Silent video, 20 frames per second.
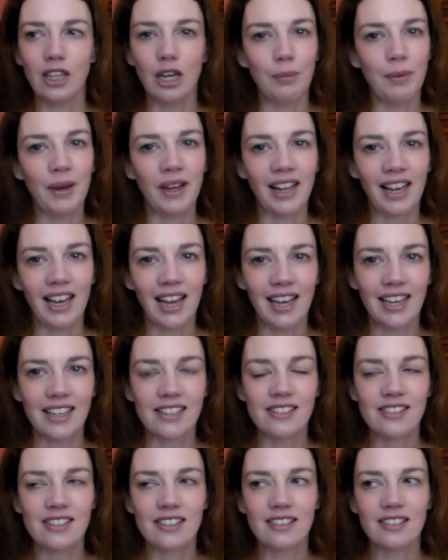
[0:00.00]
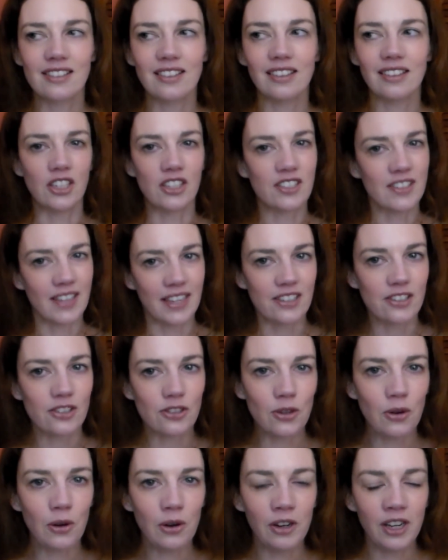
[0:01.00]
upper class success
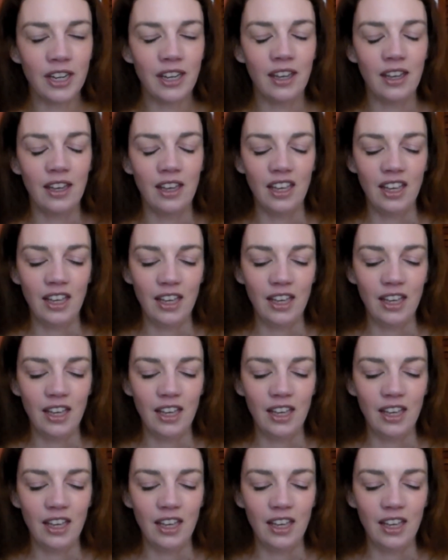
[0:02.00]
story.